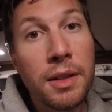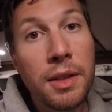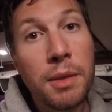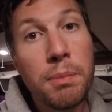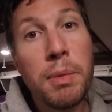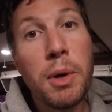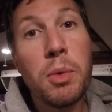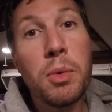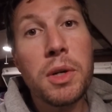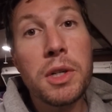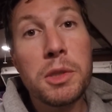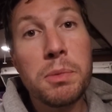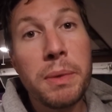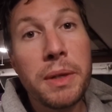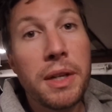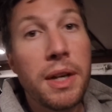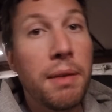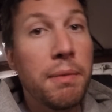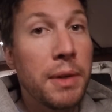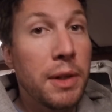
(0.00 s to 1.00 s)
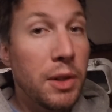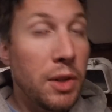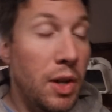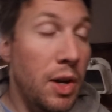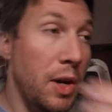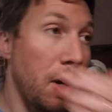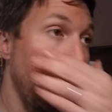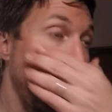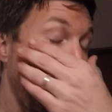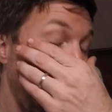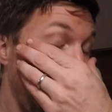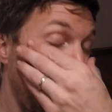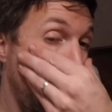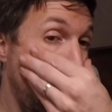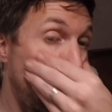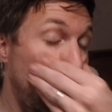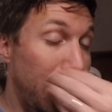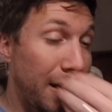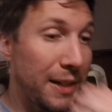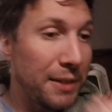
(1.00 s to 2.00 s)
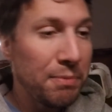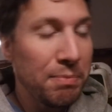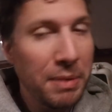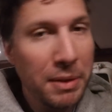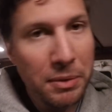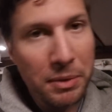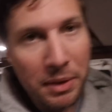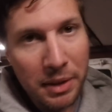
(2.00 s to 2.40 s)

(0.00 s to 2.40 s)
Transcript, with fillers: Boatwork's been coming along, uh, but